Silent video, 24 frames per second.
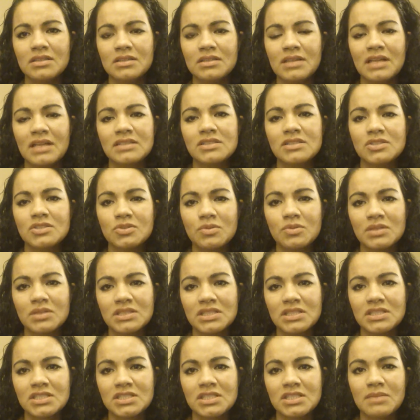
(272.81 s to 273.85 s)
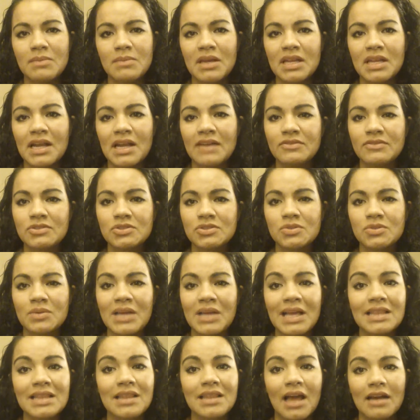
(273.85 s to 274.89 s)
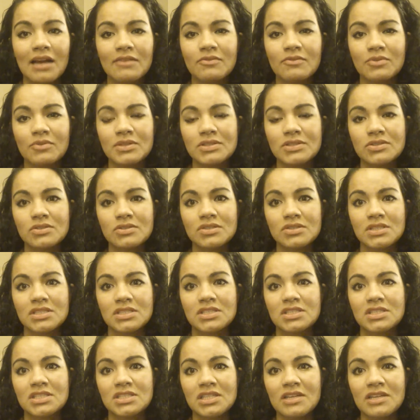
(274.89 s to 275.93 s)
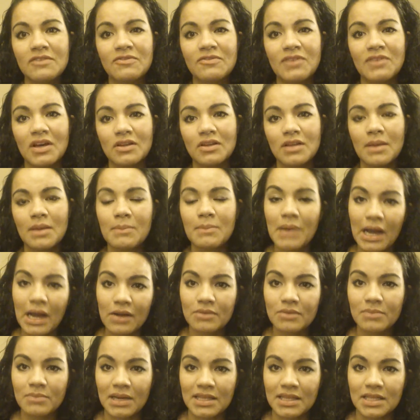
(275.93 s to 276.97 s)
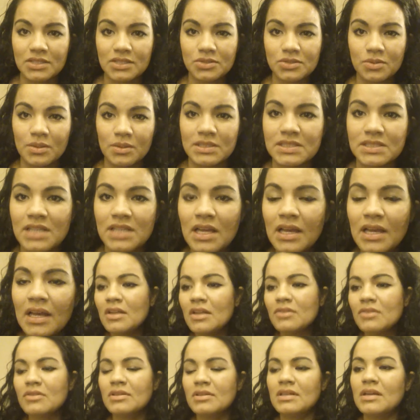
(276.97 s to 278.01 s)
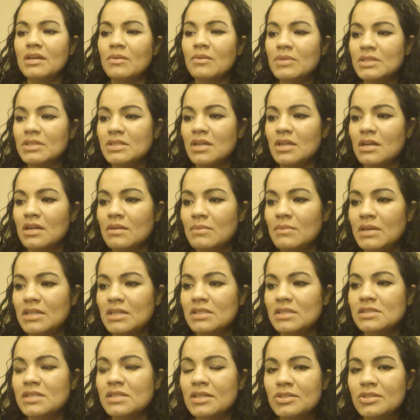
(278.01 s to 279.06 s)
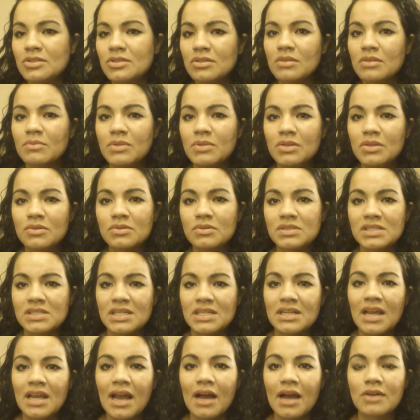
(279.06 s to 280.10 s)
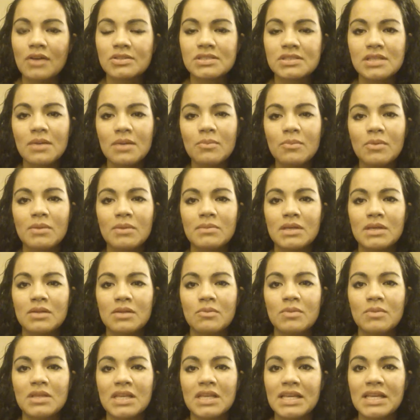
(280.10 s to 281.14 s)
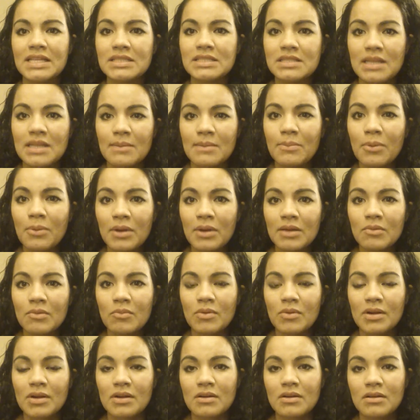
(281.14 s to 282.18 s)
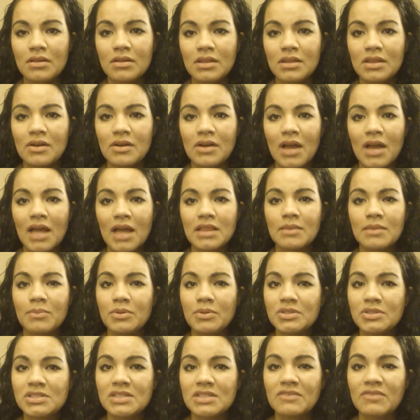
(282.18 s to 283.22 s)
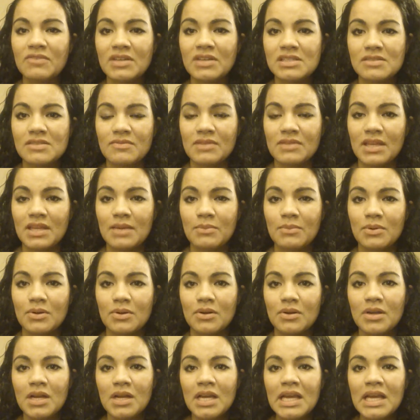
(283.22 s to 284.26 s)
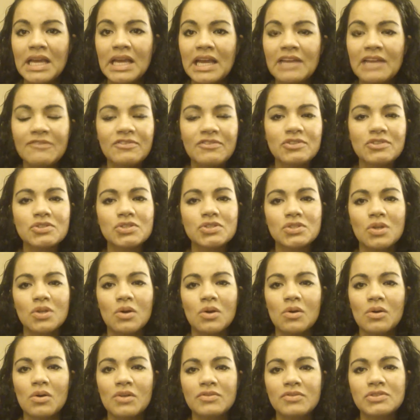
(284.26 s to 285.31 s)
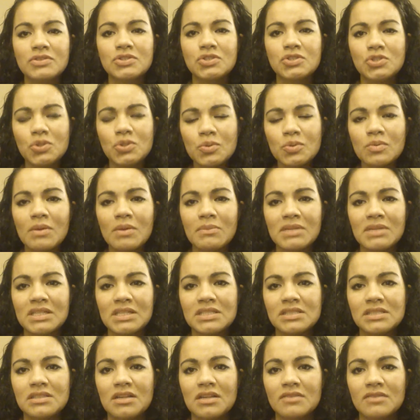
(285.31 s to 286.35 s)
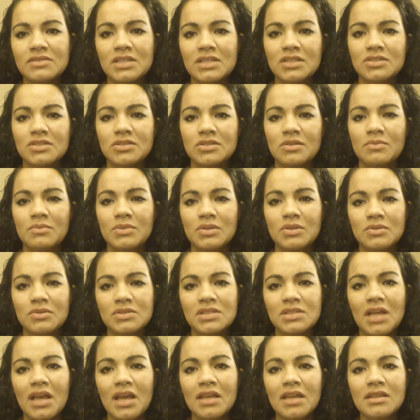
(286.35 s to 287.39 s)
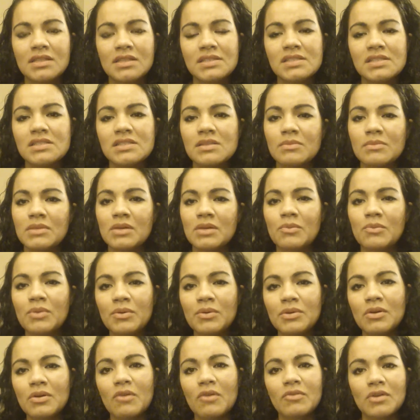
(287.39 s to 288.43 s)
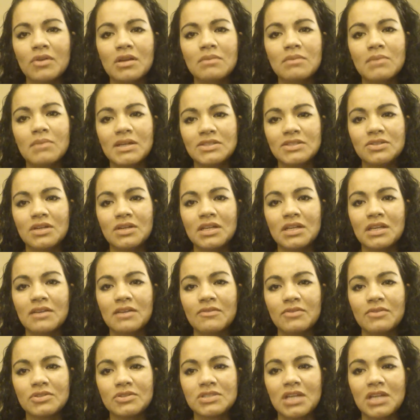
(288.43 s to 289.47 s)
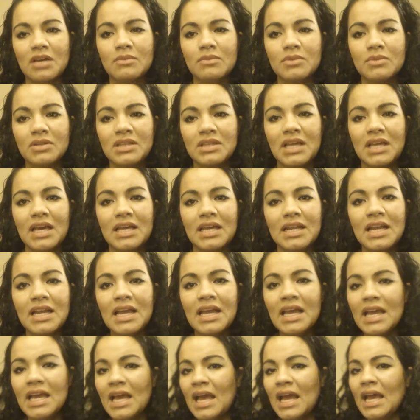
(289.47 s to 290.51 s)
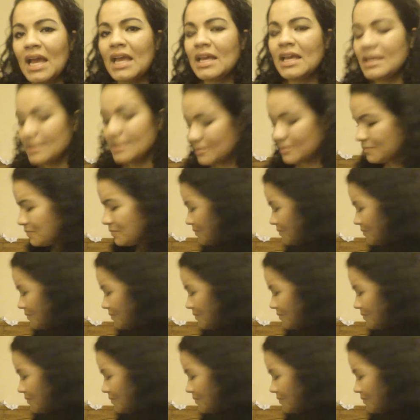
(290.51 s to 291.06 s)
that's a choice that she made after doing a lot of research, and she felt empowered by that choice. Another thing I want to talk about is sexual abuse, and how some women, when they get to that point where they're at the pushing phase of labor, it was too reminiscent of sexual abuse. And this is something we went over in my training for childbirth ed, and